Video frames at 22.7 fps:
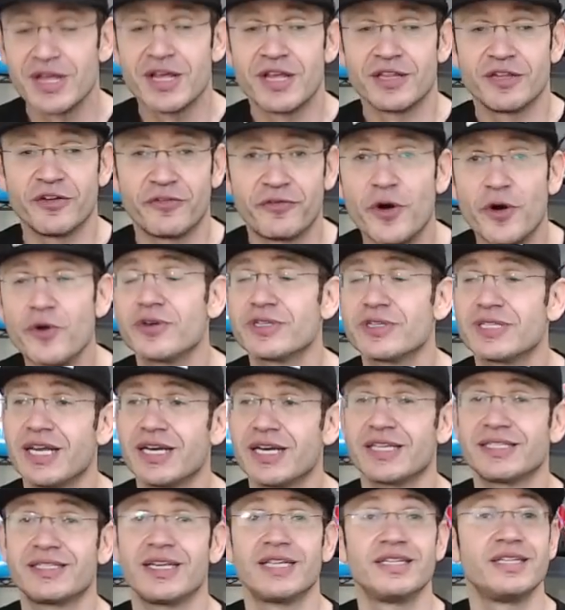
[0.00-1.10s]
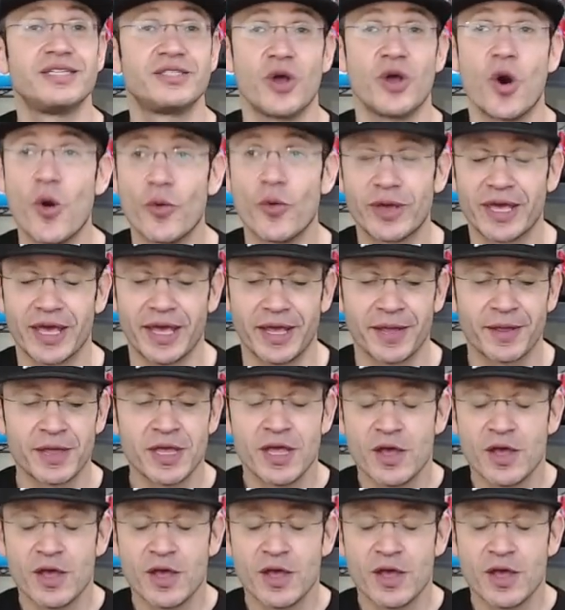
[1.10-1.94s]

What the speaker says: The focus, like I said, is okay.